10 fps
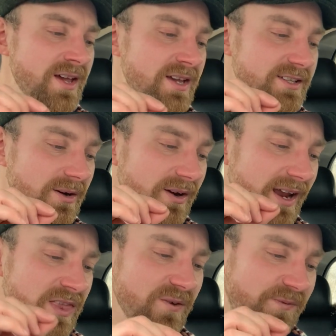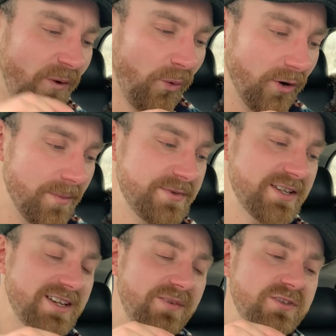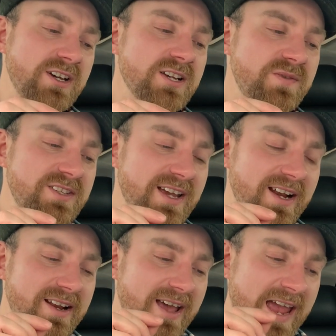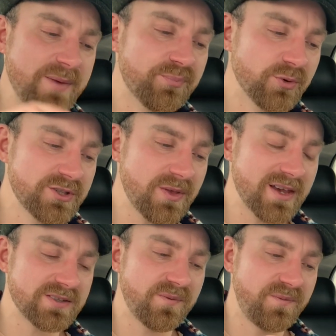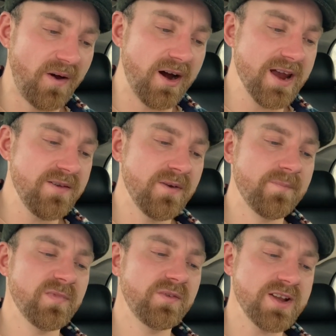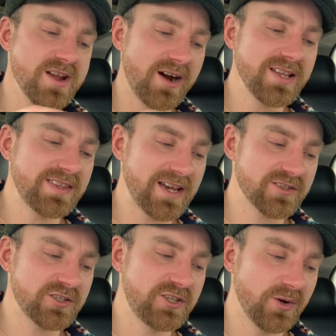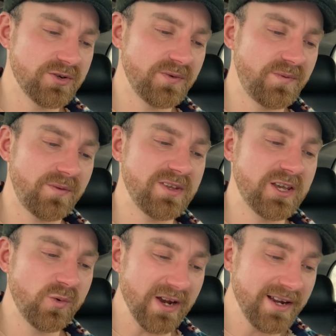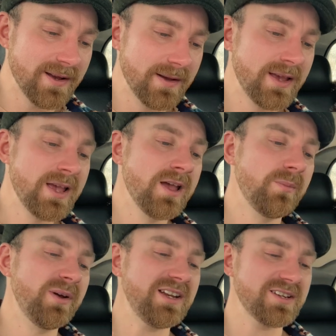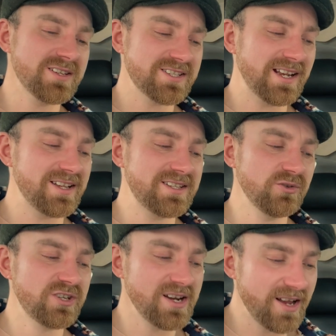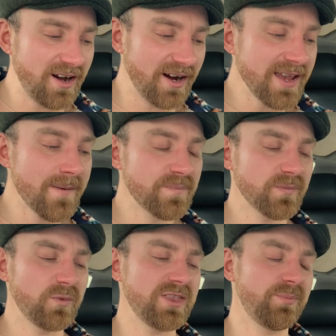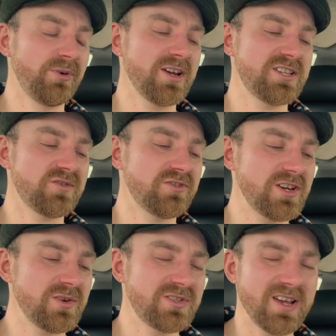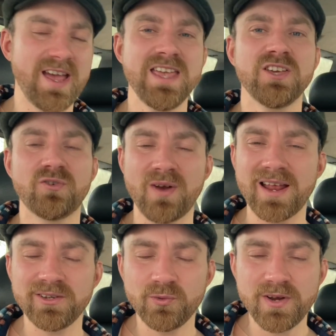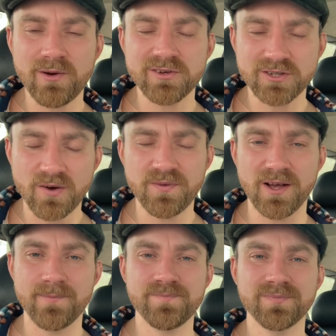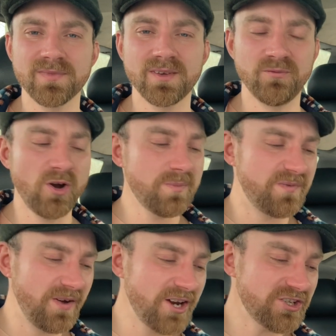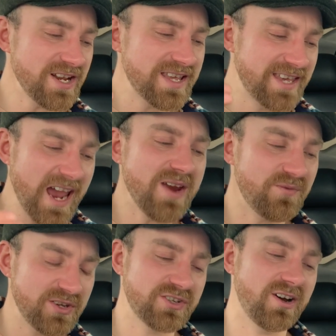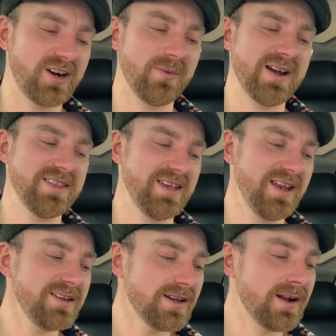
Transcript: So in the forums, it's advertised for sale in April 2005 for 9,250 quid. But it doesn't sell until July when the price is reduced to 8 grand or nearest offer. Rob virtually gave this car away in the end.